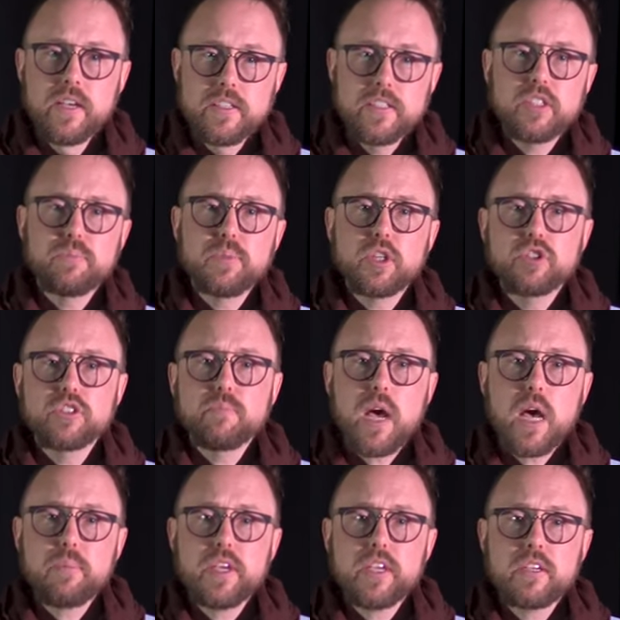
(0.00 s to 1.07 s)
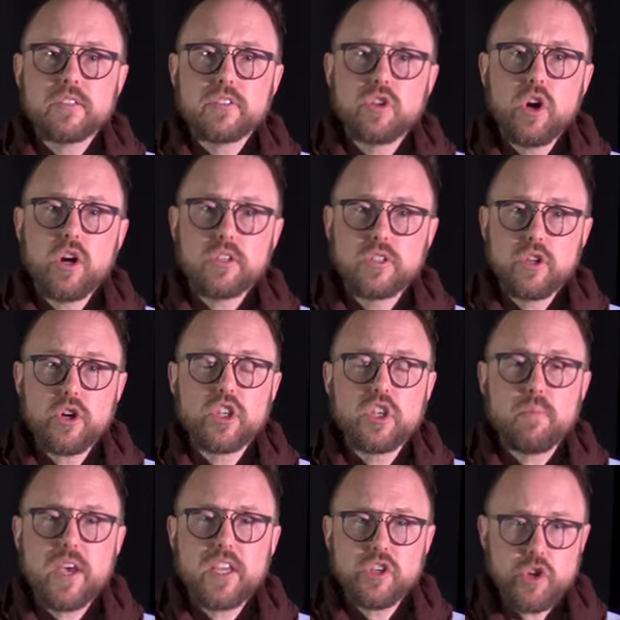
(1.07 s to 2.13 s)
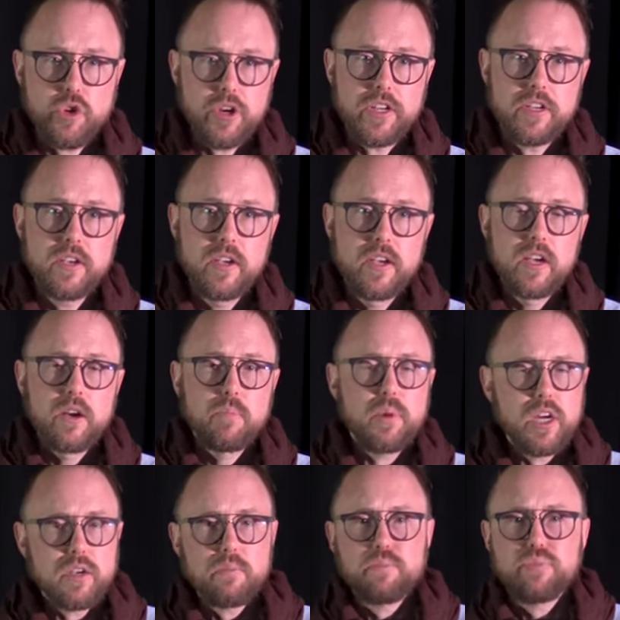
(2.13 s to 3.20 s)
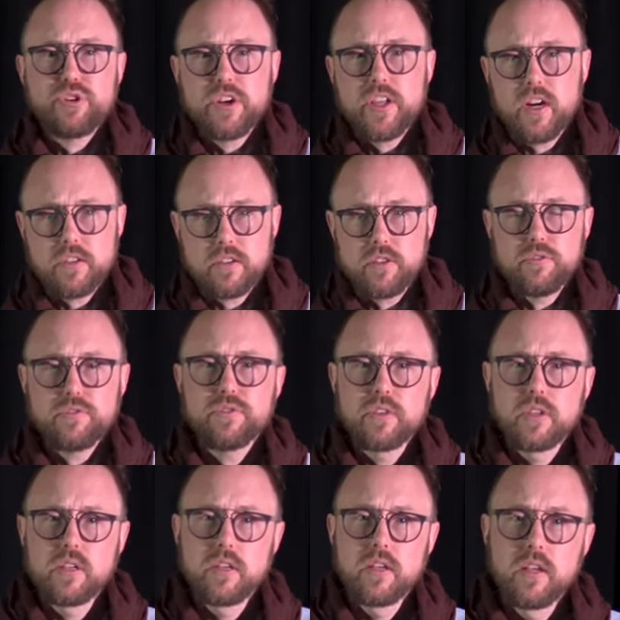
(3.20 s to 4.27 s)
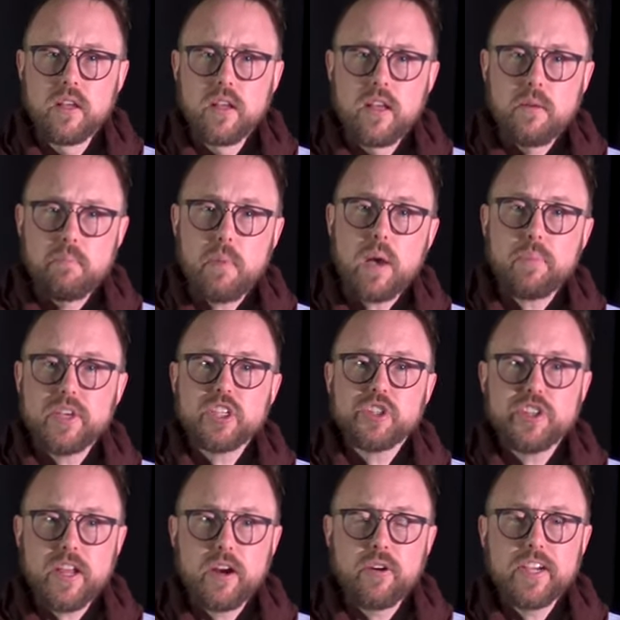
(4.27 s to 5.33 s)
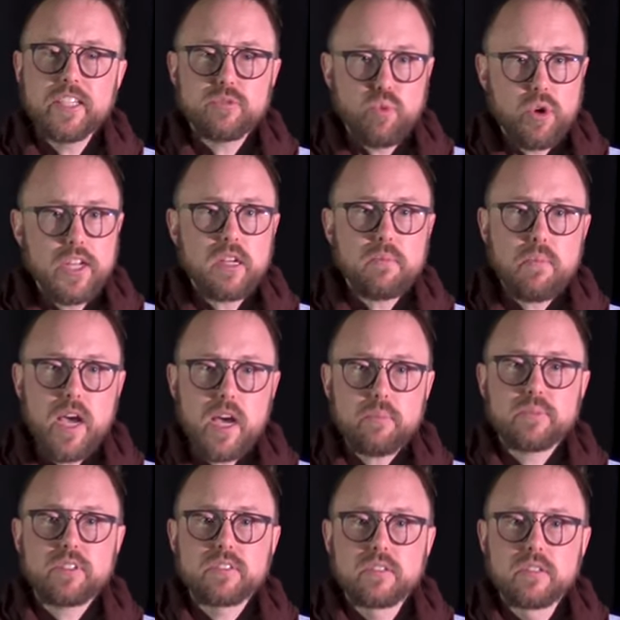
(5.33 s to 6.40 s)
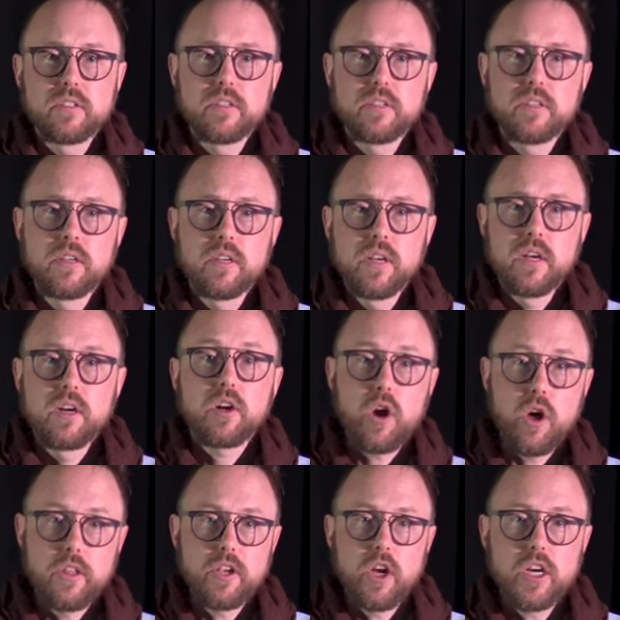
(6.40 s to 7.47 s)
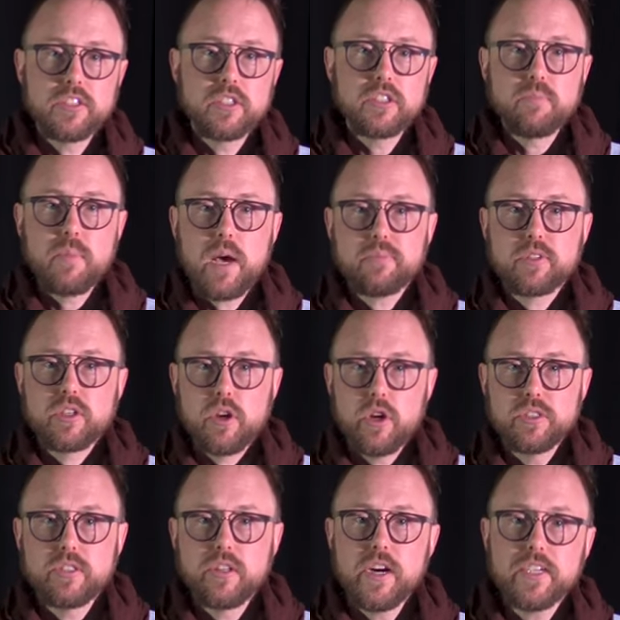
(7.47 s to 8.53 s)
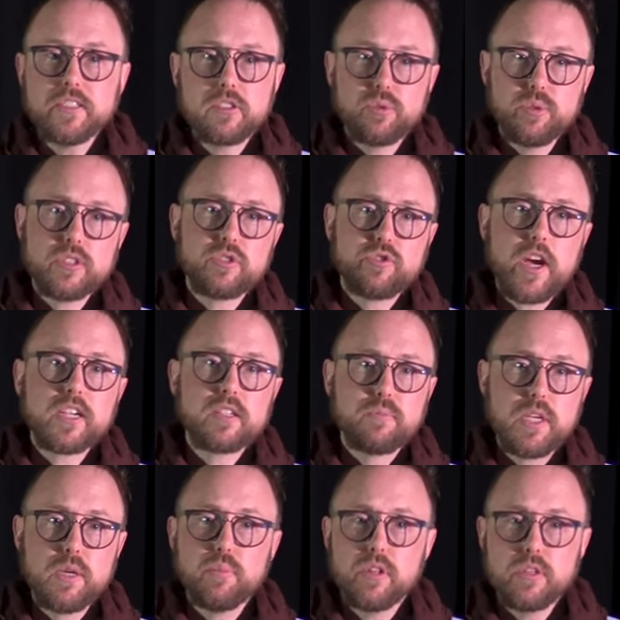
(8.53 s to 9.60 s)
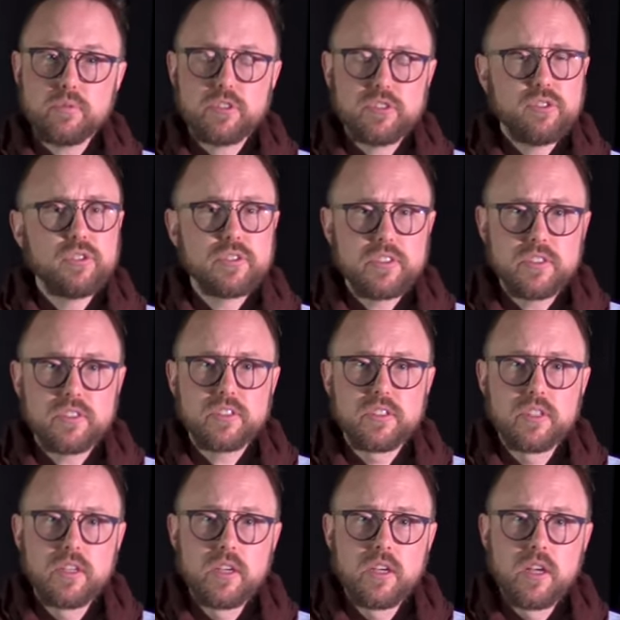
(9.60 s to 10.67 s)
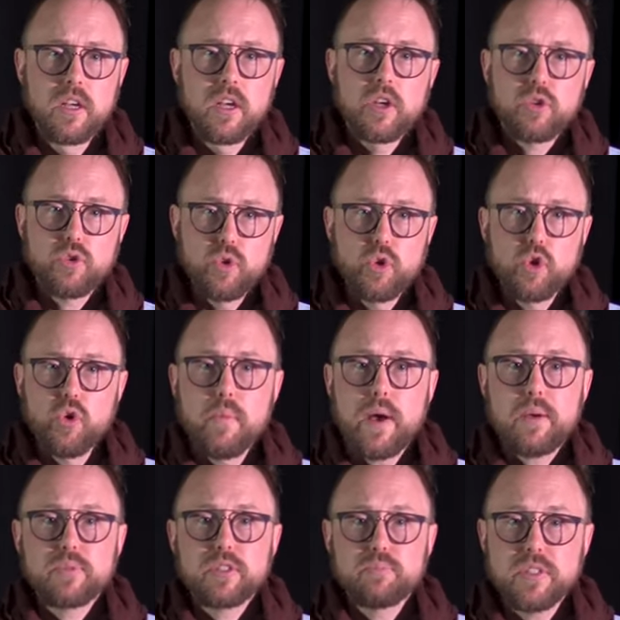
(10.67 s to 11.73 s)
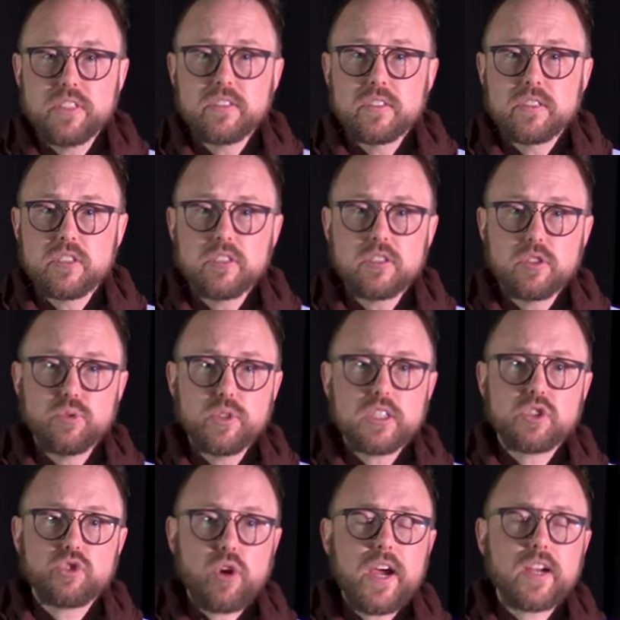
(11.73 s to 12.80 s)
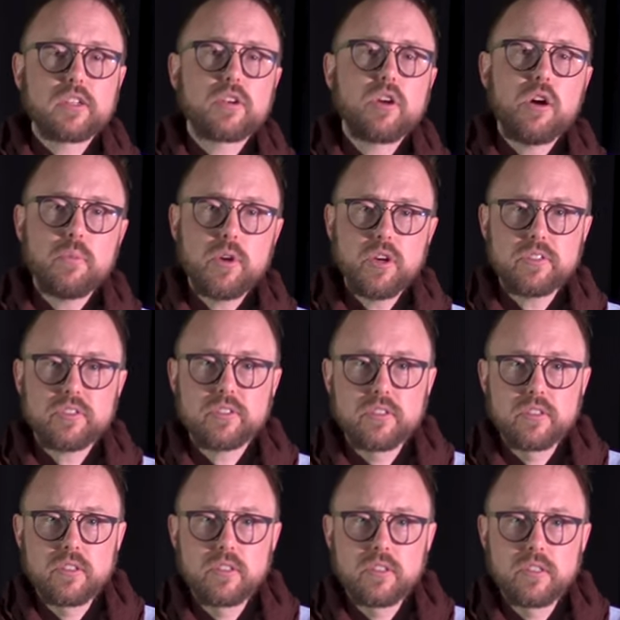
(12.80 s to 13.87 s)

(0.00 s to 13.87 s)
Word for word: This is because mapping is not documentary, but productive. Mapping generates what it maps. Colonizers mapped coastlines to extract people and resources. Google maps businesses to extract commerce.